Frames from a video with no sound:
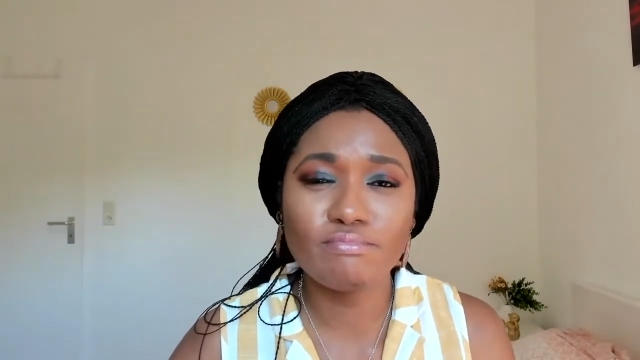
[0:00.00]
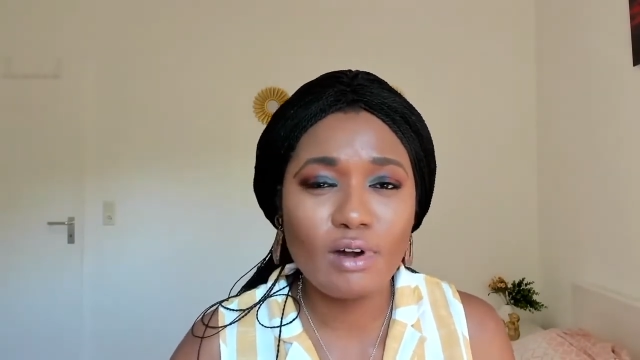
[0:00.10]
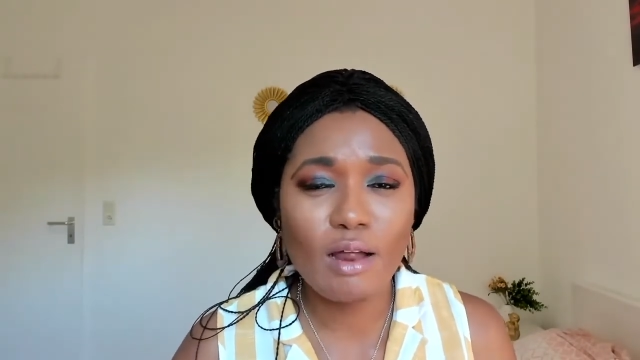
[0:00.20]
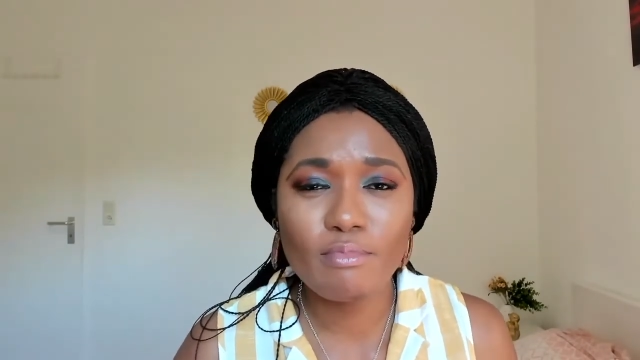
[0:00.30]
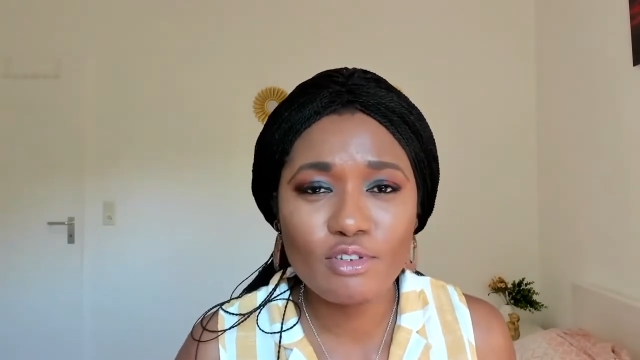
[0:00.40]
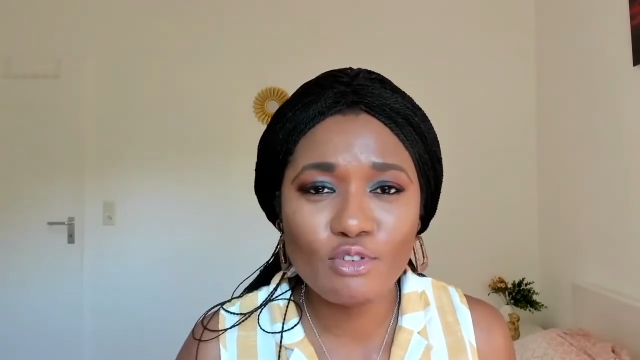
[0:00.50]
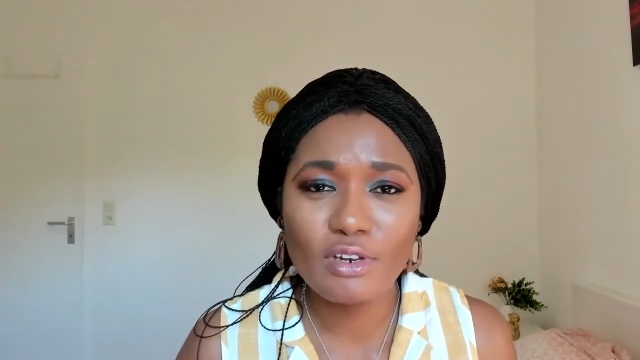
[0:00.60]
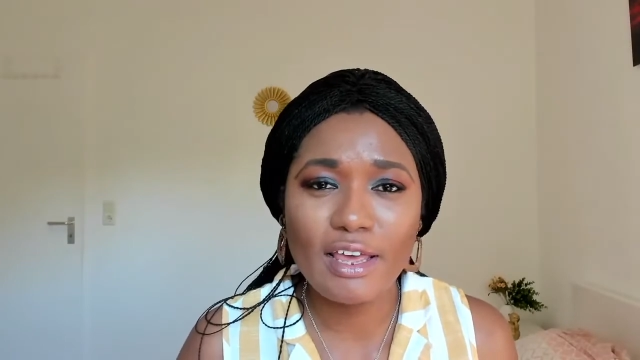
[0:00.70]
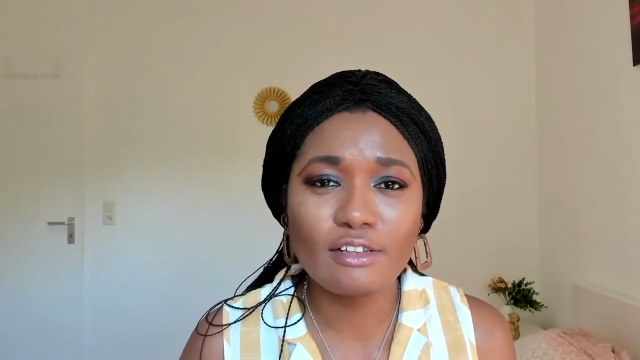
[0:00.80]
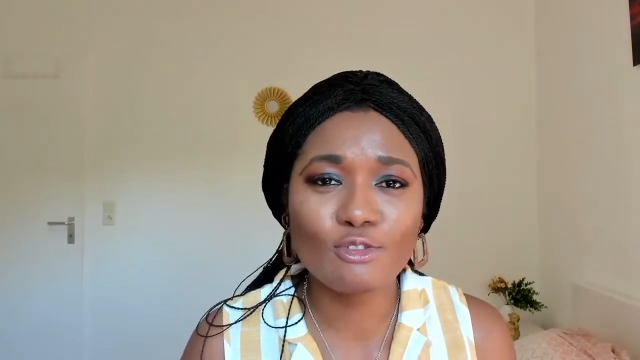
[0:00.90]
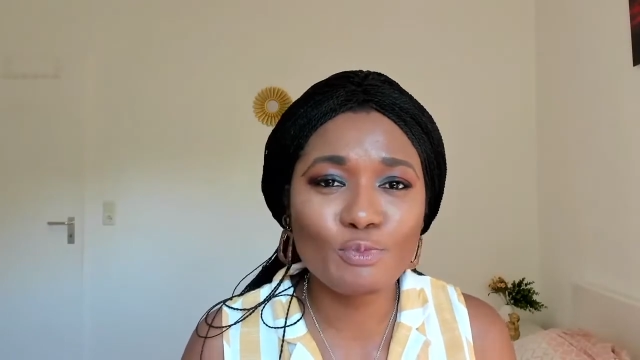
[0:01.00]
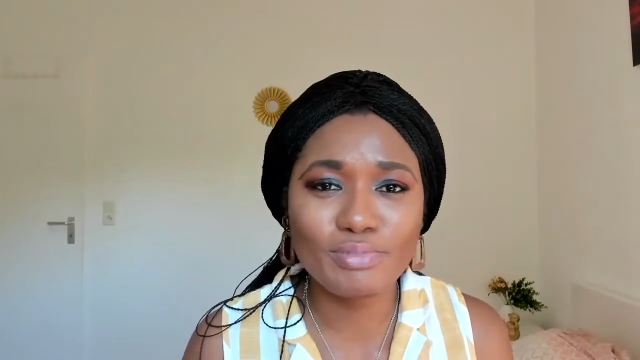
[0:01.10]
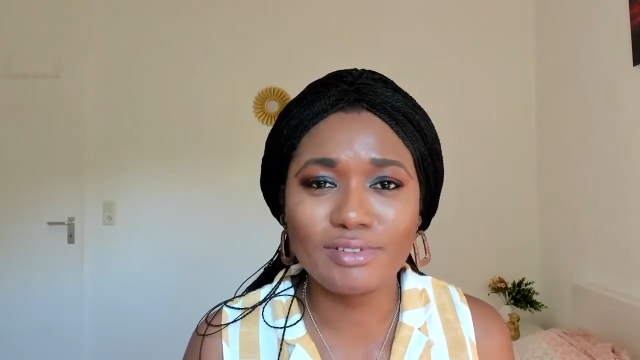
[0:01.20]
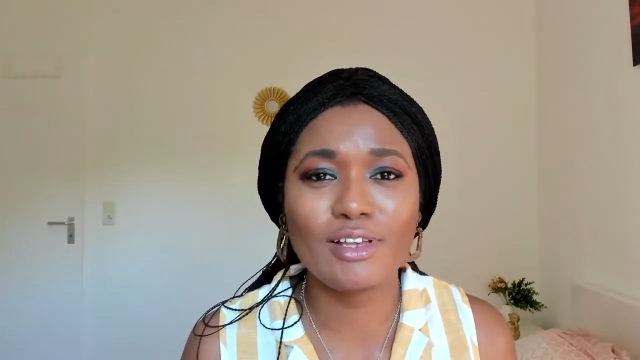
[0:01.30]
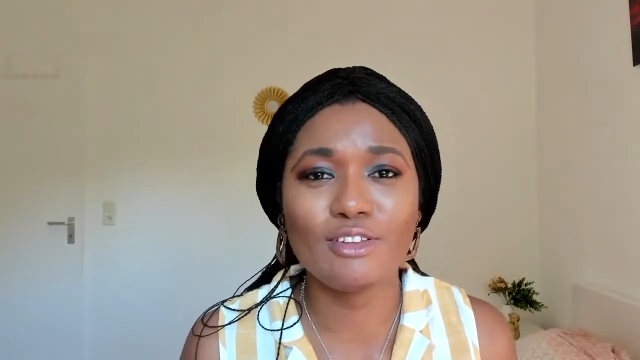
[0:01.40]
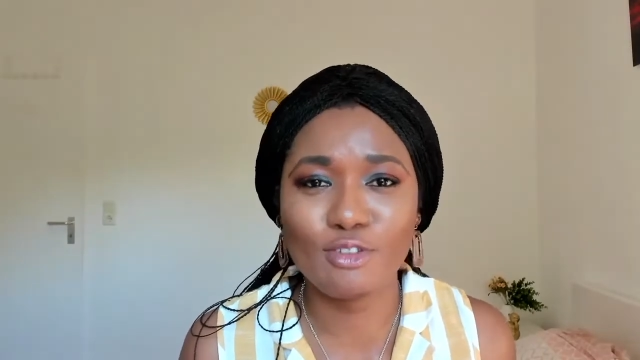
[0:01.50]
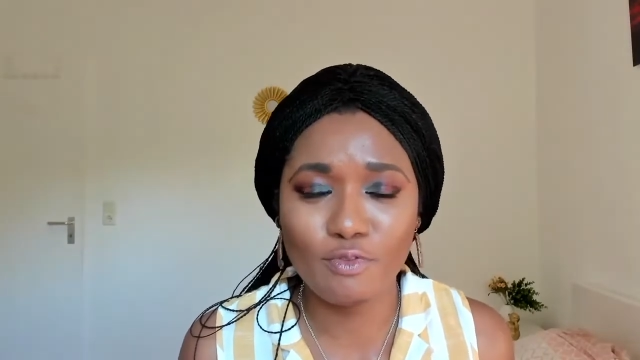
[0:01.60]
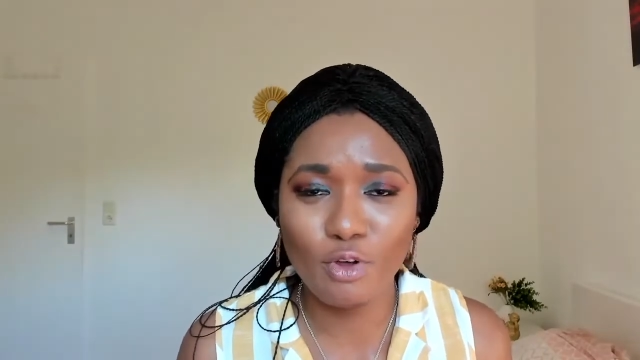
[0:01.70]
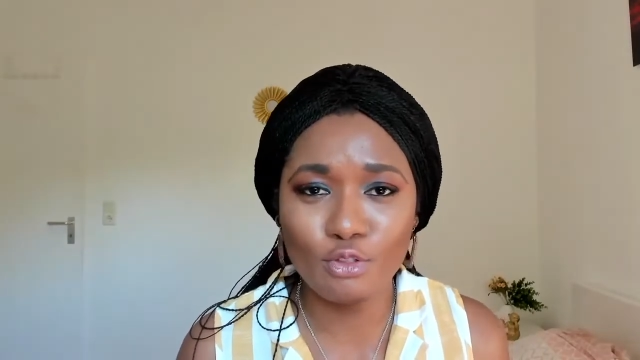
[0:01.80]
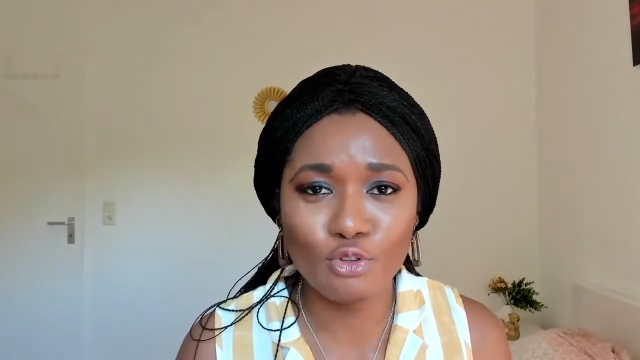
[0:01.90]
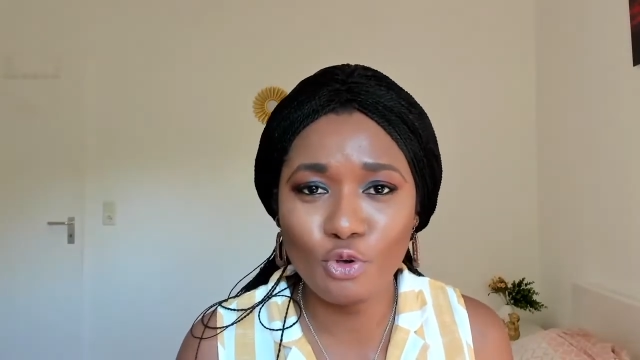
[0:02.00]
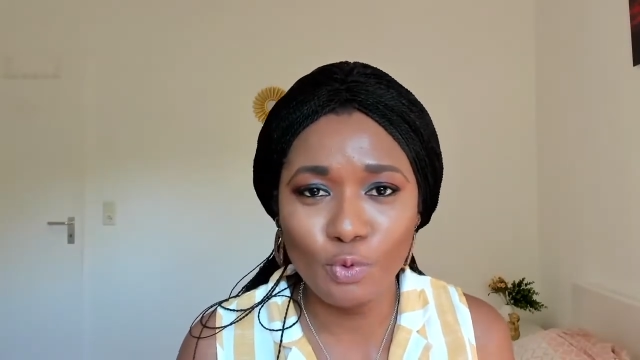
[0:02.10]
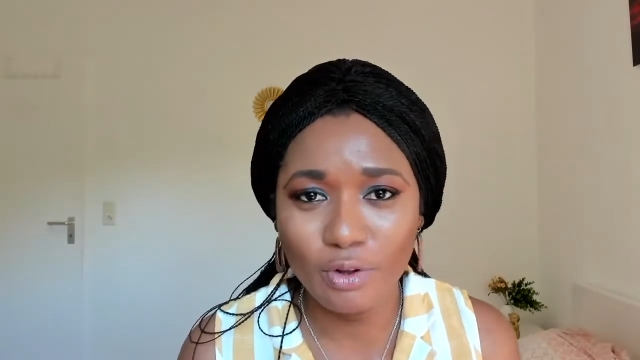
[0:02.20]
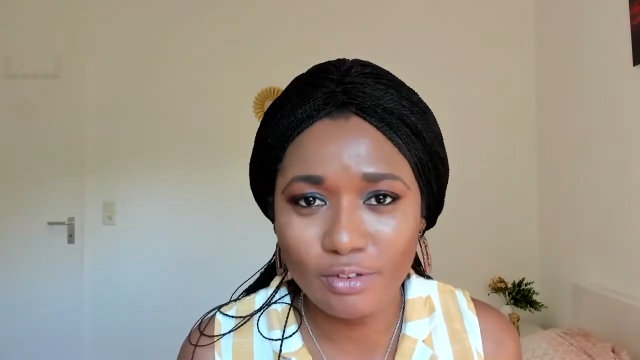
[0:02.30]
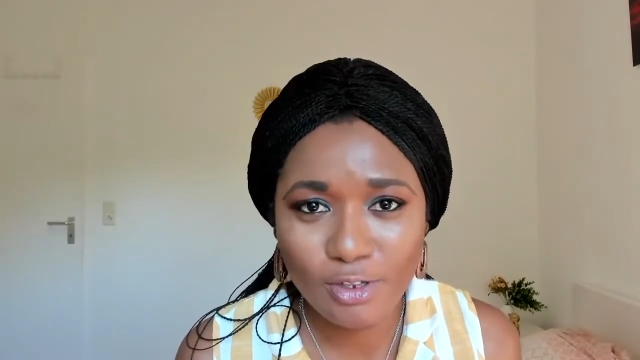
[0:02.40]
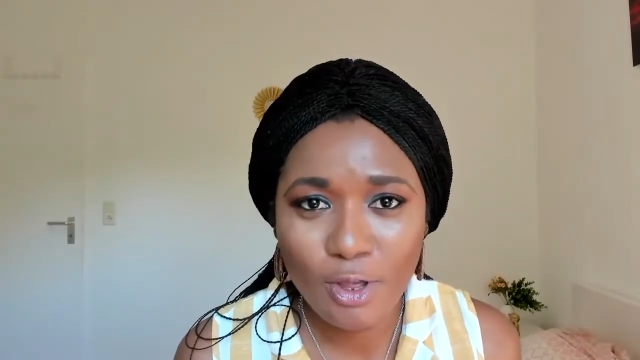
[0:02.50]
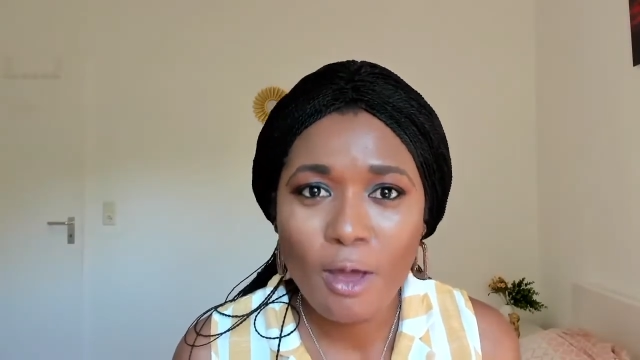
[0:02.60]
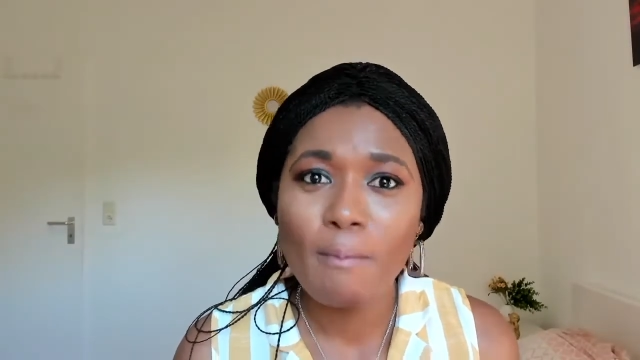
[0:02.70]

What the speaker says: probably know like 2% of all the old words.